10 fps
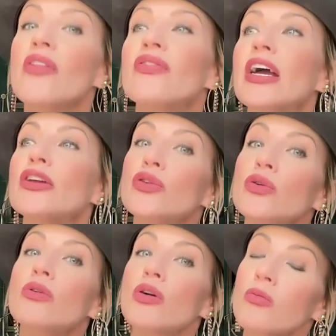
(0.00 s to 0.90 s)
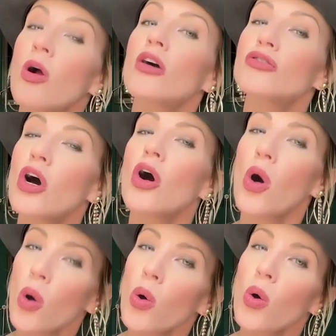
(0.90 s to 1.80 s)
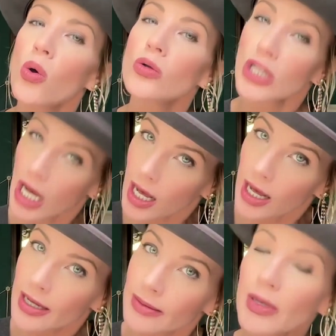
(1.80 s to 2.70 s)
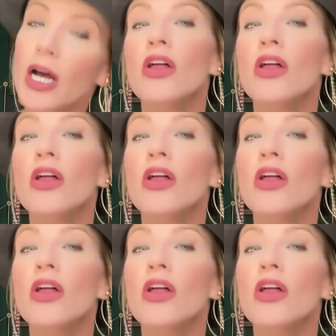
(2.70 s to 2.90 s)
that you were wrong the whole time,